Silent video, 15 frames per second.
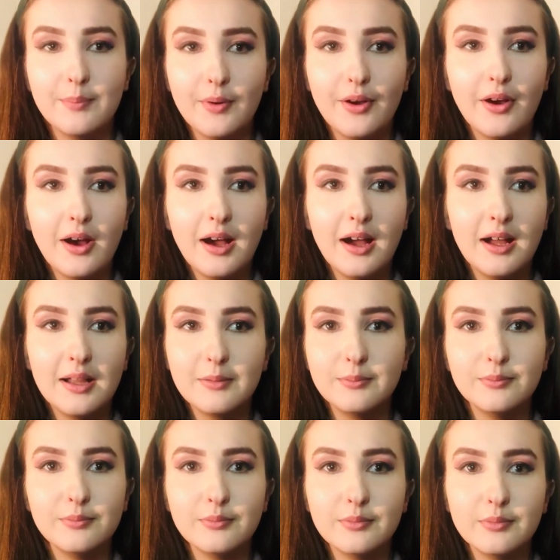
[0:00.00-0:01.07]
but
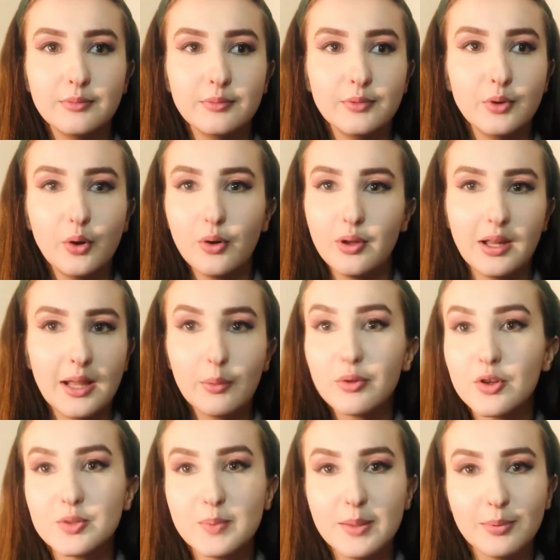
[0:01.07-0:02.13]
I'm not like one
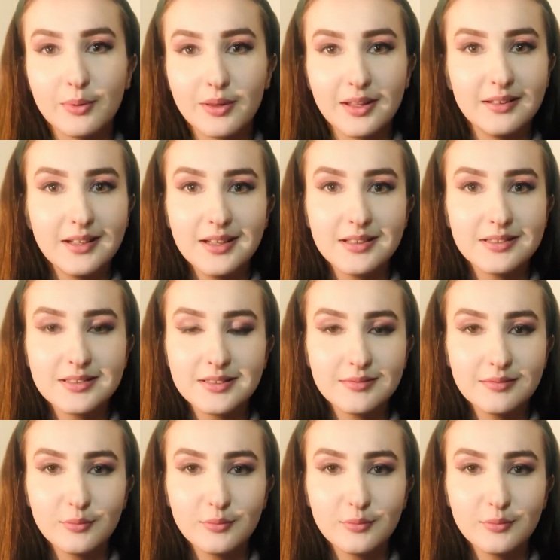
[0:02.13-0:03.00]
of those people that needs